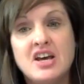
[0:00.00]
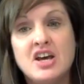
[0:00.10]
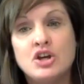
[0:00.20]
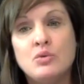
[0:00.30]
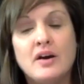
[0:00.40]

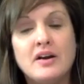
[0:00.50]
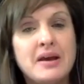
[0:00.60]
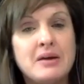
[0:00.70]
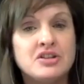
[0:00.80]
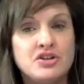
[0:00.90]
You want to be
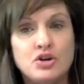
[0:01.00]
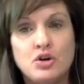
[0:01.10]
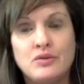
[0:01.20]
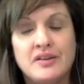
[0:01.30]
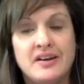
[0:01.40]
able to
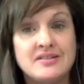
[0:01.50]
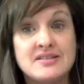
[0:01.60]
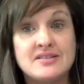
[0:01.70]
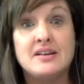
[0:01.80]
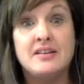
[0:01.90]
know
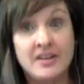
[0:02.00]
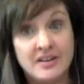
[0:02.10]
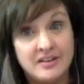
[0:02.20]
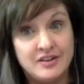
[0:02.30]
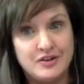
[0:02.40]

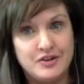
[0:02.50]
that